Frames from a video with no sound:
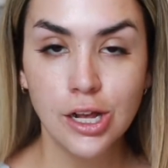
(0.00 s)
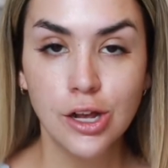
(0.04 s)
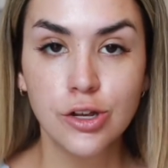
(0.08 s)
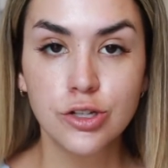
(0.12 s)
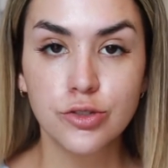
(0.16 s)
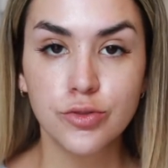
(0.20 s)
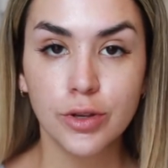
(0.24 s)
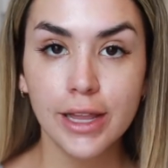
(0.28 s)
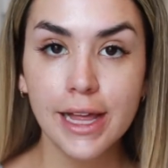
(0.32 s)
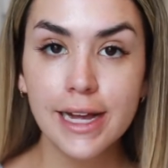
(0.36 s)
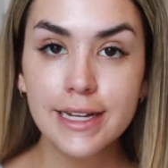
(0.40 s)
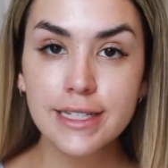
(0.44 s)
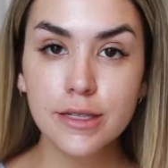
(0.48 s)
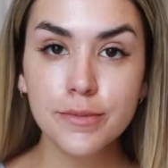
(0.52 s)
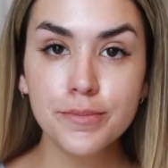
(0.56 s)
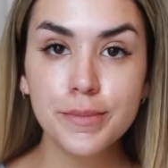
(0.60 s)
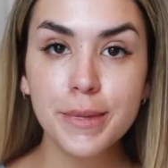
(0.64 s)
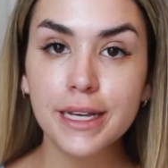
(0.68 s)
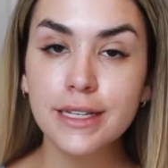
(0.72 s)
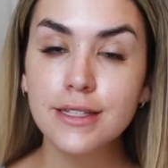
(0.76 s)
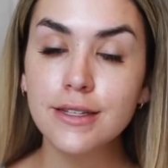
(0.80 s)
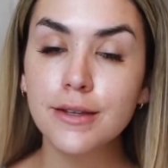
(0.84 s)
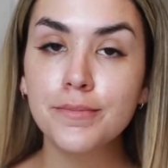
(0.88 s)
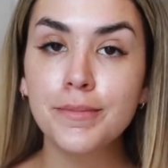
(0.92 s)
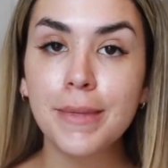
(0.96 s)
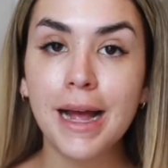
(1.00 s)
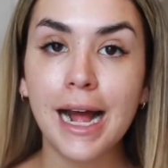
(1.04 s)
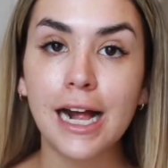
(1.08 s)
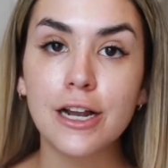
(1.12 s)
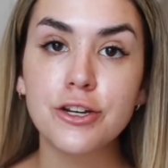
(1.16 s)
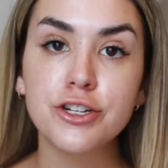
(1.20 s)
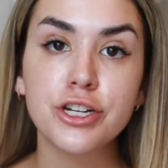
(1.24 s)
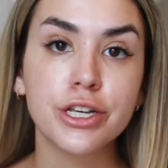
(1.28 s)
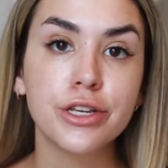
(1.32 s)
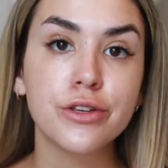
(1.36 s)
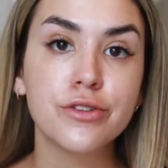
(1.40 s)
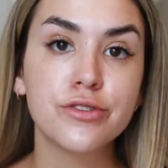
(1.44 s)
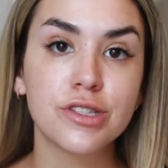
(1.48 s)
So I like to mix and match.
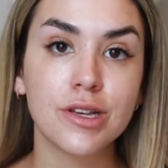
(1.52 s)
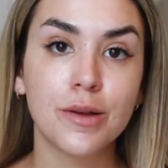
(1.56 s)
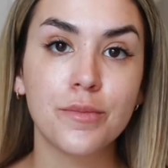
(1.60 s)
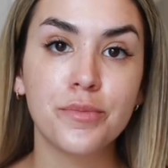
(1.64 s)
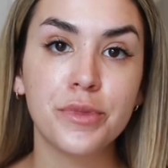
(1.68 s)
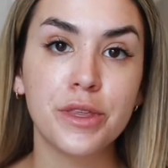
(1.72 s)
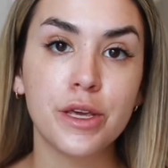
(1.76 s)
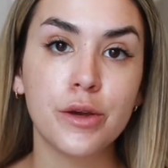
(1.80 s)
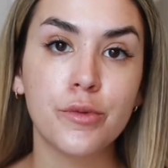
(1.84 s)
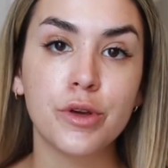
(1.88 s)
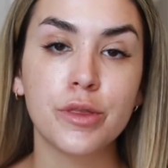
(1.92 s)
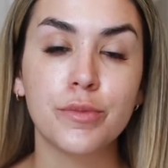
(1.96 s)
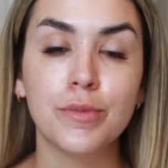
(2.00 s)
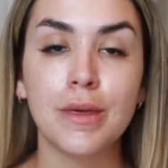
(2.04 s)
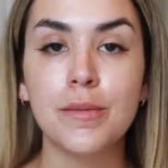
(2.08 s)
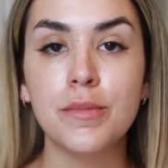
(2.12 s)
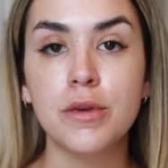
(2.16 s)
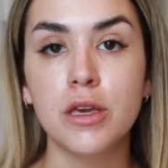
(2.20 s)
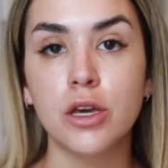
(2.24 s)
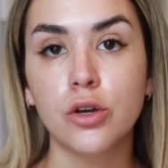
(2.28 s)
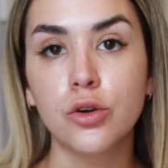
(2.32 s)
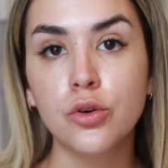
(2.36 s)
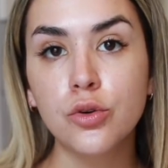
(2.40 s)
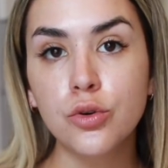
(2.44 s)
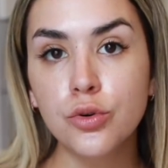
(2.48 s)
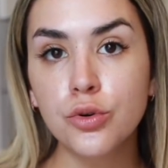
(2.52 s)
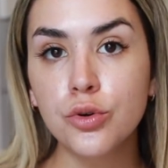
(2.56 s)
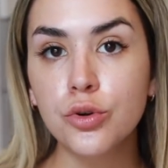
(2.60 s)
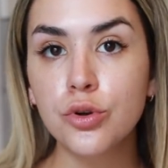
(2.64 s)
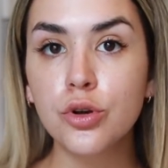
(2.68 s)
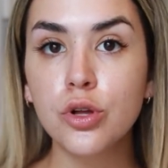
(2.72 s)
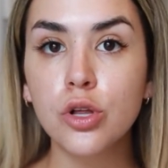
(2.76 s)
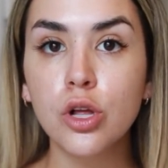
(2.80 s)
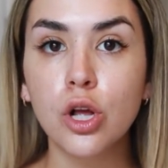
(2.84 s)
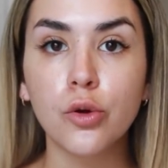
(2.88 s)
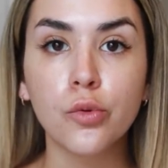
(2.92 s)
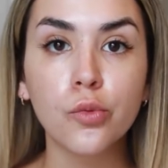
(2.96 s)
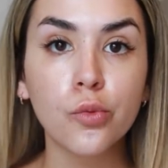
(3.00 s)
I use something with maybe a
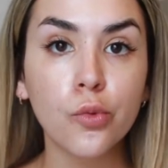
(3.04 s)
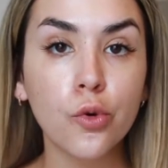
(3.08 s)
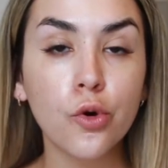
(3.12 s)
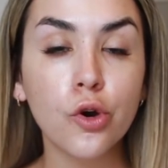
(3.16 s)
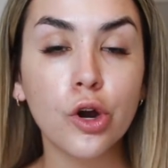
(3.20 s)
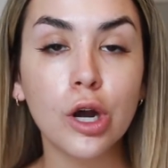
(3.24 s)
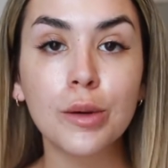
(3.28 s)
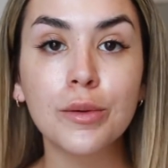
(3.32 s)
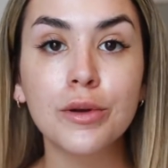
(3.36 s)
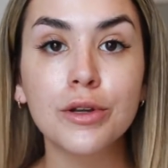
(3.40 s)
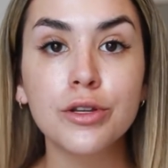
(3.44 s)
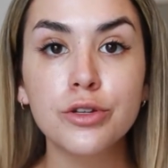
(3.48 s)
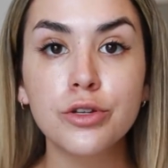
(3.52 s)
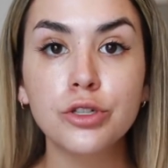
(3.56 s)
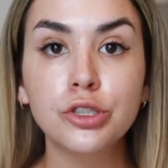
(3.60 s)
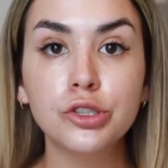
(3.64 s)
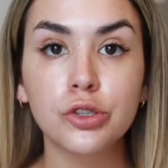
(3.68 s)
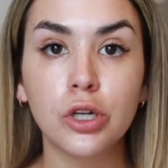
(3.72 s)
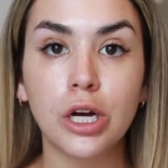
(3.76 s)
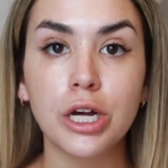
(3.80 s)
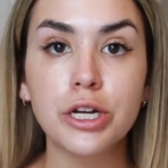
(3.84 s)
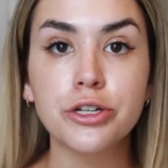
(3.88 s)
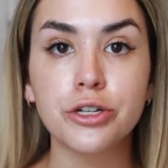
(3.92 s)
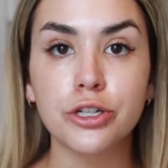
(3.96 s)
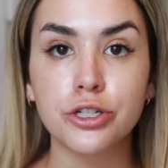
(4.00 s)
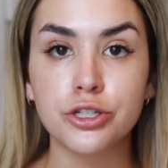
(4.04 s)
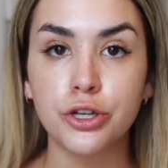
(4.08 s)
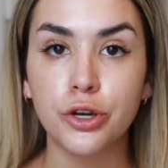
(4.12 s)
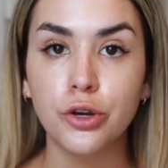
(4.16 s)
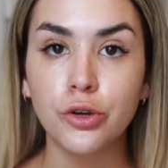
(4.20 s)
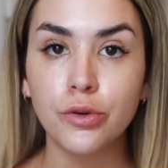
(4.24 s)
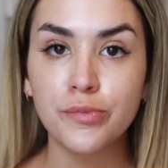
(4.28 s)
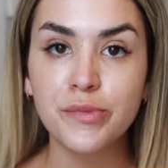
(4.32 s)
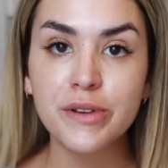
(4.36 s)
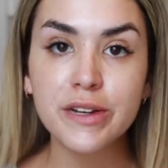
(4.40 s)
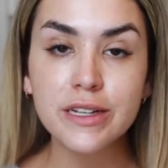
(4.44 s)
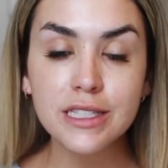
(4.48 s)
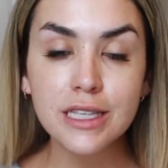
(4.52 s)
cool, a warm, a neutral
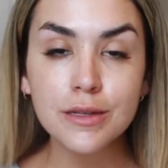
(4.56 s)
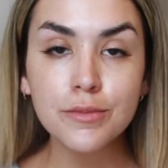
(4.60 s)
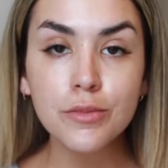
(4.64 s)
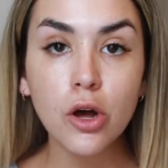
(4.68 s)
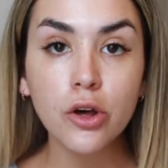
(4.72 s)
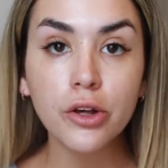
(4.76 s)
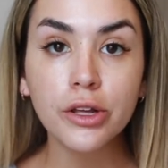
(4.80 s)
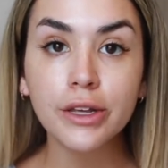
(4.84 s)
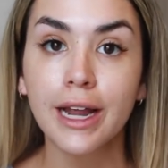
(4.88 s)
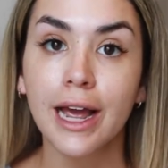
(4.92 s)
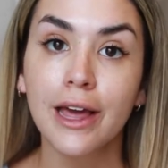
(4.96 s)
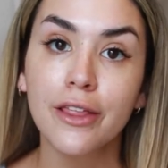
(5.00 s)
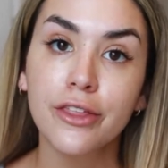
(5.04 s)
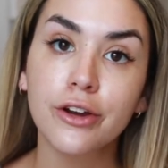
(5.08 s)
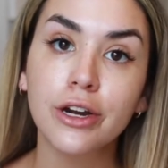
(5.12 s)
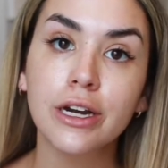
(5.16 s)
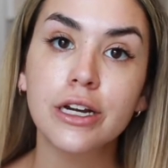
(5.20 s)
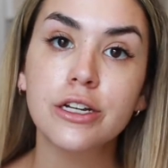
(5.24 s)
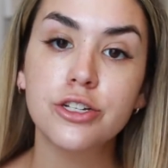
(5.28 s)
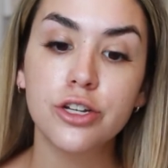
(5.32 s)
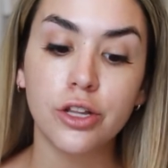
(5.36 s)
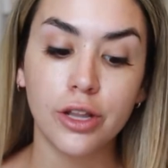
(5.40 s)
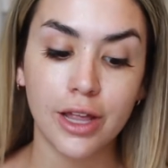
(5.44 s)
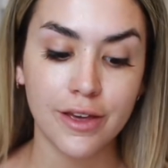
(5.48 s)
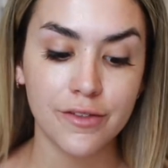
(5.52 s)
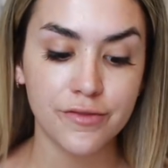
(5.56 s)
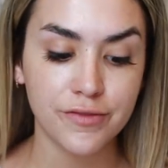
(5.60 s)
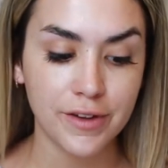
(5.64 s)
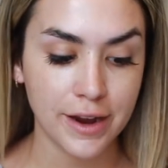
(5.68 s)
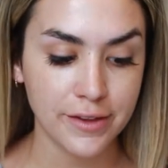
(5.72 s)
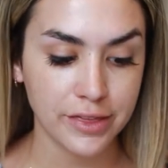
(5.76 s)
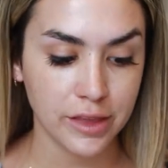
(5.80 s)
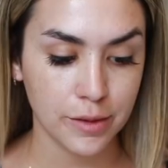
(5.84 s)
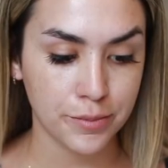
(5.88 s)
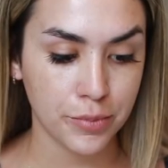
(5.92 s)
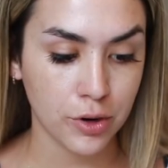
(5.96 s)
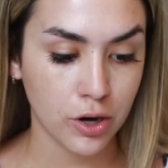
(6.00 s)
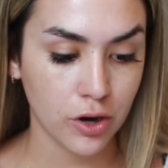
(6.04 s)
undertone, mix them all together until I
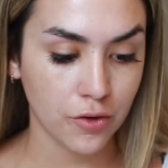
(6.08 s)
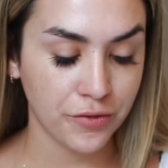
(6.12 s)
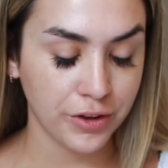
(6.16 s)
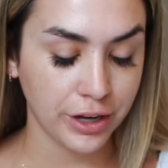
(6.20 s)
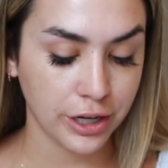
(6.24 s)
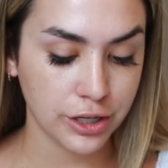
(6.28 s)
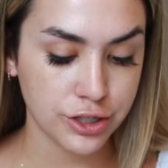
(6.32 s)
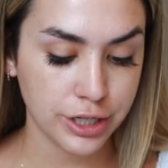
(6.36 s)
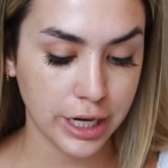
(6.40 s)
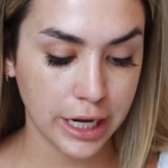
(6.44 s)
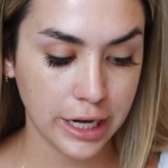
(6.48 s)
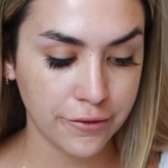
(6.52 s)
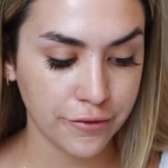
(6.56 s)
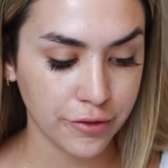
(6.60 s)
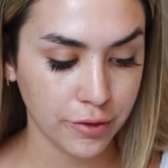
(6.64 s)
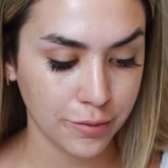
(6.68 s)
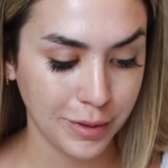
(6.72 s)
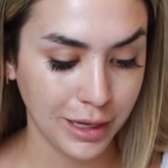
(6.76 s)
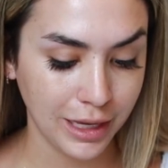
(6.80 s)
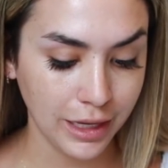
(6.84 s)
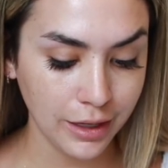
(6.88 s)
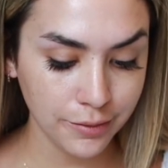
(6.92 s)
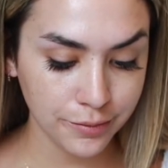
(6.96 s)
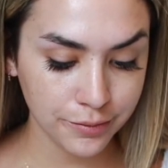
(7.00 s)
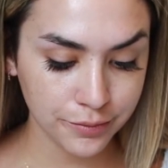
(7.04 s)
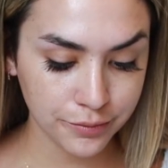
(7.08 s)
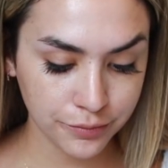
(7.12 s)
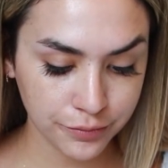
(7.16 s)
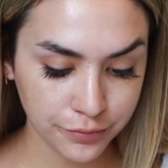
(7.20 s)
find the perfect shade for me.